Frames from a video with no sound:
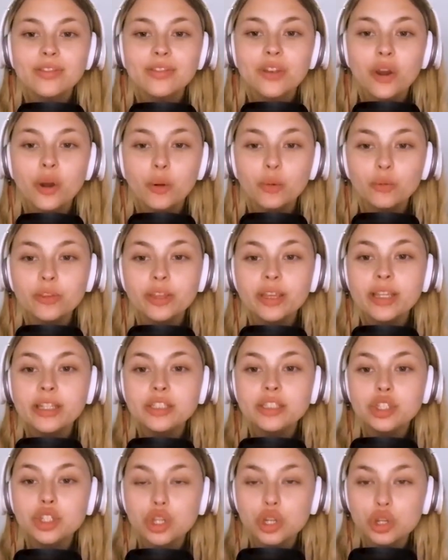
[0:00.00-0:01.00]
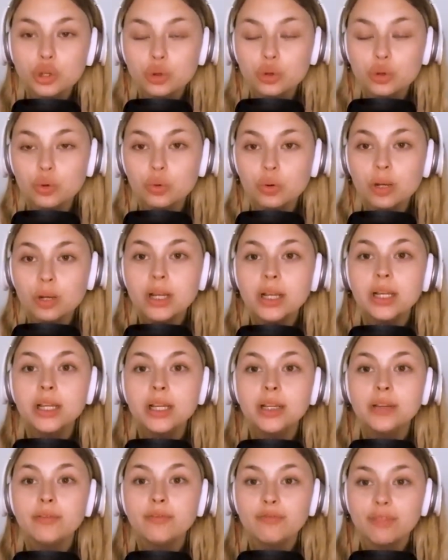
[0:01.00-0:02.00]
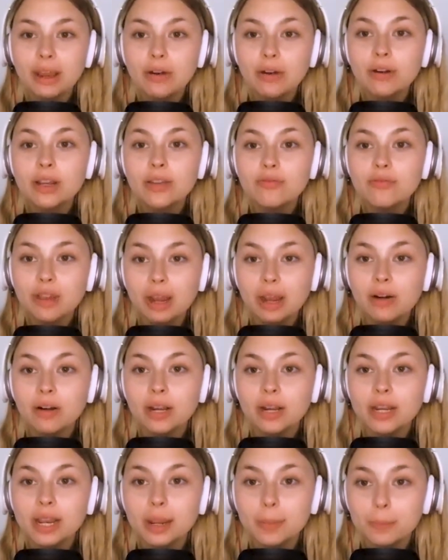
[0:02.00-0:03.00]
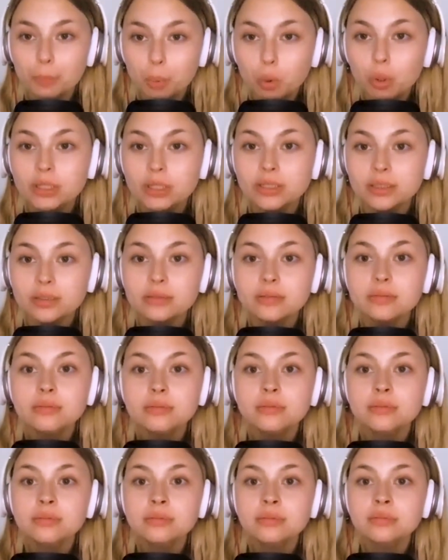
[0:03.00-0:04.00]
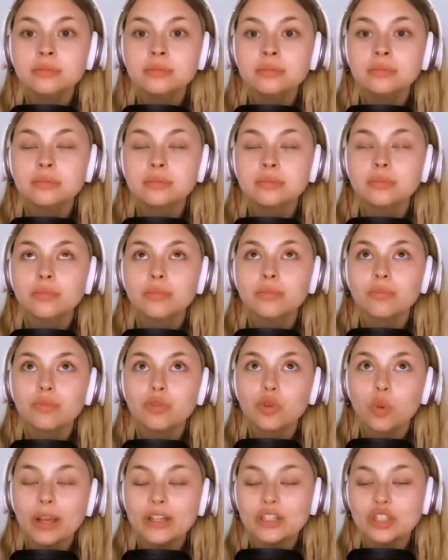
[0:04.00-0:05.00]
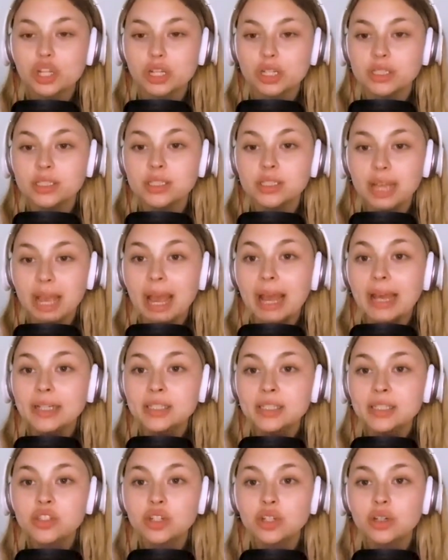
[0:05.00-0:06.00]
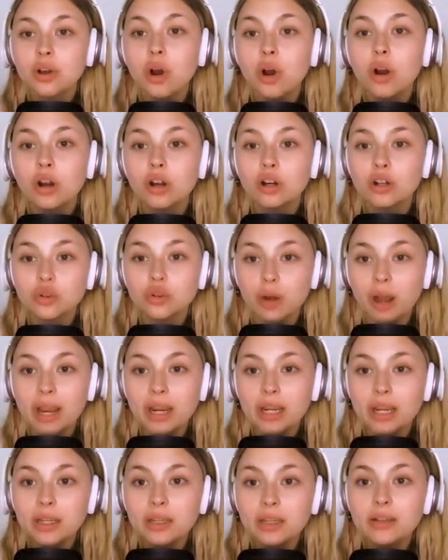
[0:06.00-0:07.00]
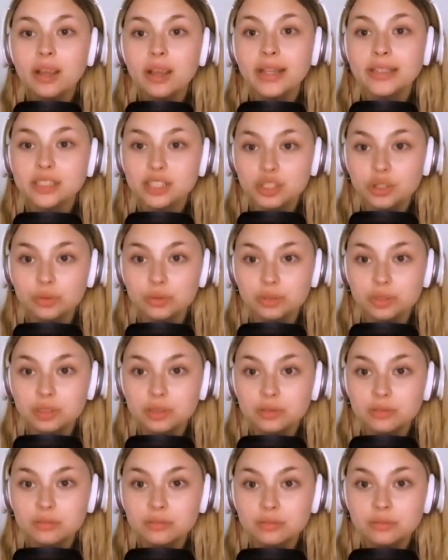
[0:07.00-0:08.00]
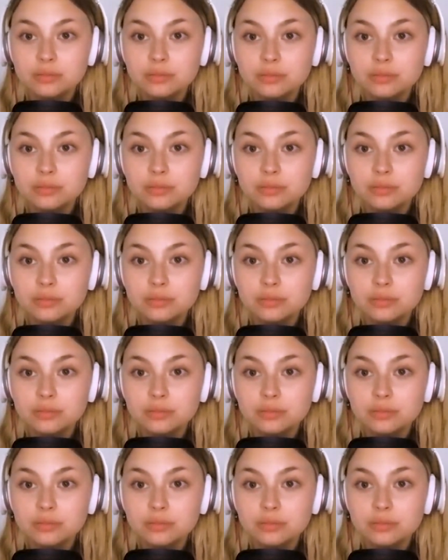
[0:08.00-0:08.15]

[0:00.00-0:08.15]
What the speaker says: I think the only 2 very, very important questions asked are Greg and Sue's.